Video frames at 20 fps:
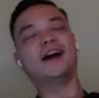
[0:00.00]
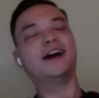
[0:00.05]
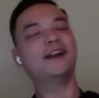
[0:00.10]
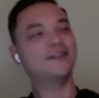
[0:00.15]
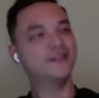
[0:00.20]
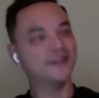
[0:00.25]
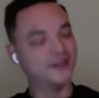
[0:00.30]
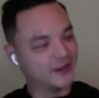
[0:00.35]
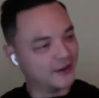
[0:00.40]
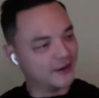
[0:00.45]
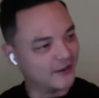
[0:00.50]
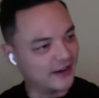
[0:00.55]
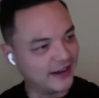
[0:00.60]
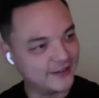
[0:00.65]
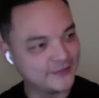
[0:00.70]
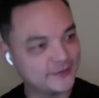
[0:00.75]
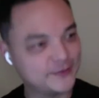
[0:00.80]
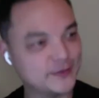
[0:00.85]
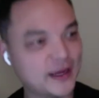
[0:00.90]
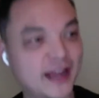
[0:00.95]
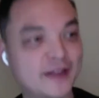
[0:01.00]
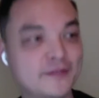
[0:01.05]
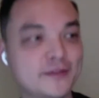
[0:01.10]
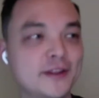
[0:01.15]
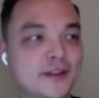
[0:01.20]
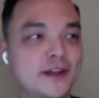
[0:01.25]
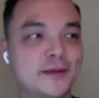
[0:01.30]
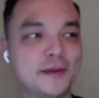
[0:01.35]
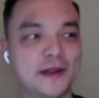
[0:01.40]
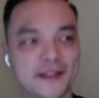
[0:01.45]
I don't know. I haven't
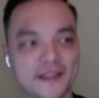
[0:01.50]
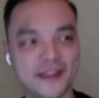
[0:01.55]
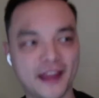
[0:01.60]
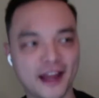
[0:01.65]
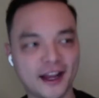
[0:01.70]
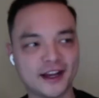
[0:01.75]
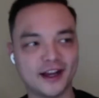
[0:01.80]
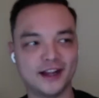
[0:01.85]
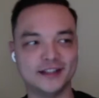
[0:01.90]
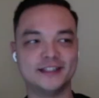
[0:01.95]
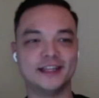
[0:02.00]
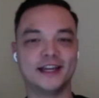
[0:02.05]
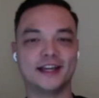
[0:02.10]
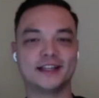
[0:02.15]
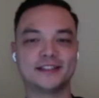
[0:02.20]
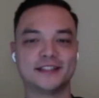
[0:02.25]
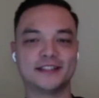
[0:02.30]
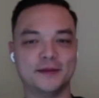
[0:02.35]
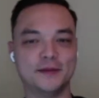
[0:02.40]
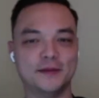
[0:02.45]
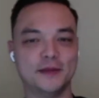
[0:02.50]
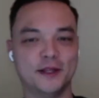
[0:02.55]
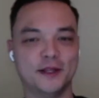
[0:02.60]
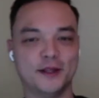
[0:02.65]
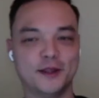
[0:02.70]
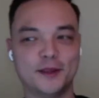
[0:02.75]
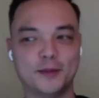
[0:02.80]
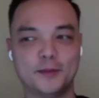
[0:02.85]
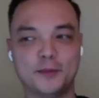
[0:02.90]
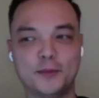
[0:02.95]
thought about it in that context. I mean,
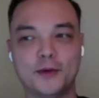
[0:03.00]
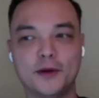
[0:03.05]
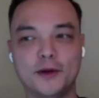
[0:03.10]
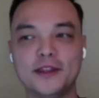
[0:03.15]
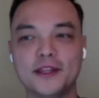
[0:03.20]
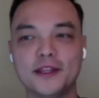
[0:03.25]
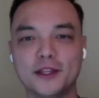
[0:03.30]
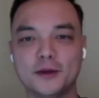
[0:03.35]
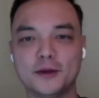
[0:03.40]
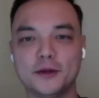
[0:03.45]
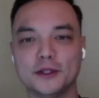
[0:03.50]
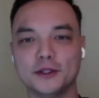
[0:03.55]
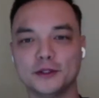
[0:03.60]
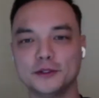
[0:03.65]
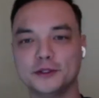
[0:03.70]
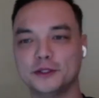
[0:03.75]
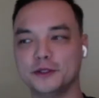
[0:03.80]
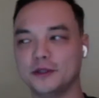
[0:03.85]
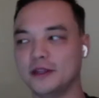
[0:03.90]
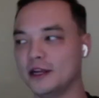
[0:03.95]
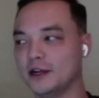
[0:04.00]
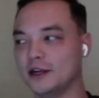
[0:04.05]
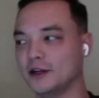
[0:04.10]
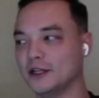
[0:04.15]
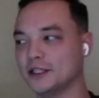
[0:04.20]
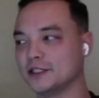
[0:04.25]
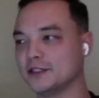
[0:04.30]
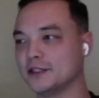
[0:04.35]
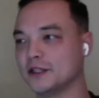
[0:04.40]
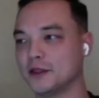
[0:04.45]
the point that you allude to there
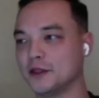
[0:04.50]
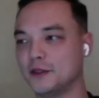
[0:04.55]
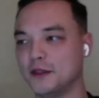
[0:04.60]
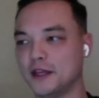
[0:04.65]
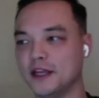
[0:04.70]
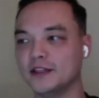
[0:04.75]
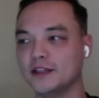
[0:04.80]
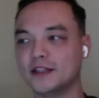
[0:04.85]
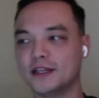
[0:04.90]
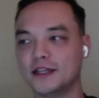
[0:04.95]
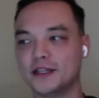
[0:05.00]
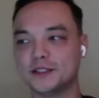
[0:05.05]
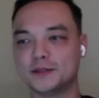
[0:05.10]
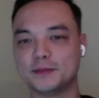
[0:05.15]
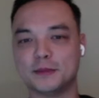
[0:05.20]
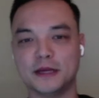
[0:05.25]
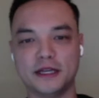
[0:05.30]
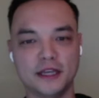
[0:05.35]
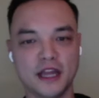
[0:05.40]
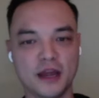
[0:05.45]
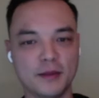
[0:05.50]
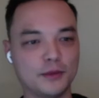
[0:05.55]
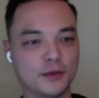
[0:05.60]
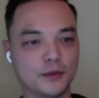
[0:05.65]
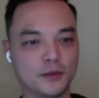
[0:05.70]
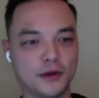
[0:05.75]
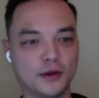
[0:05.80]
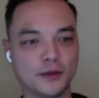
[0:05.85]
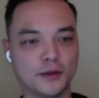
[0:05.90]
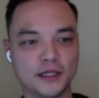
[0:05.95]
is the thing that is my number
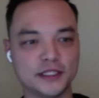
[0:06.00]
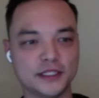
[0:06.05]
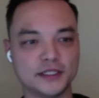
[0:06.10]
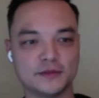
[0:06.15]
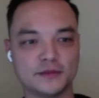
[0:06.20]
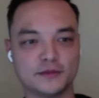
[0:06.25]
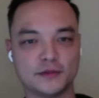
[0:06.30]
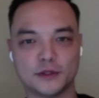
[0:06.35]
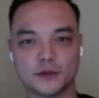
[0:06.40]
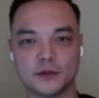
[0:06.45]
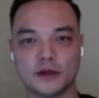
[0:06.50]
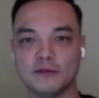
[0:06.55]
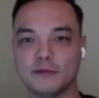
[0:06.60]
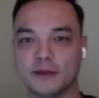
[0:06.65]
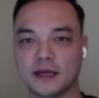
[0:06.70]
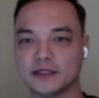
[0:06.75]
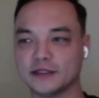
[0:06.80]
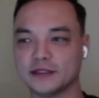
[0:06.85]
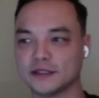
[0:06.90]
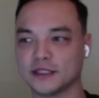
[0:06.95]
one reason for 12 packs.